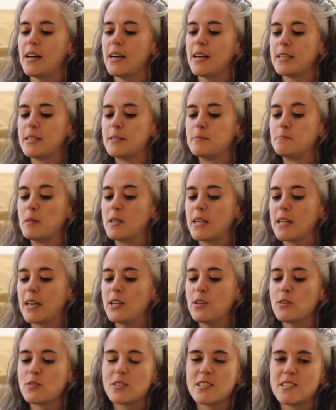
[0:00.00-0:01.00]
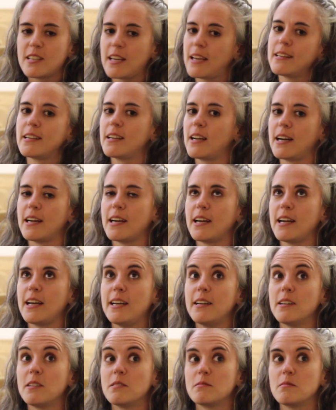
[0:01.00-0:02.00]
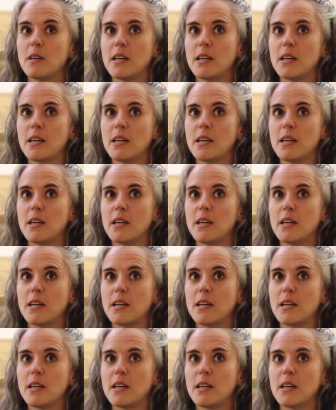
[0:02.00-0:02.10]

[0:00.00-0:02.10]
I used to say that I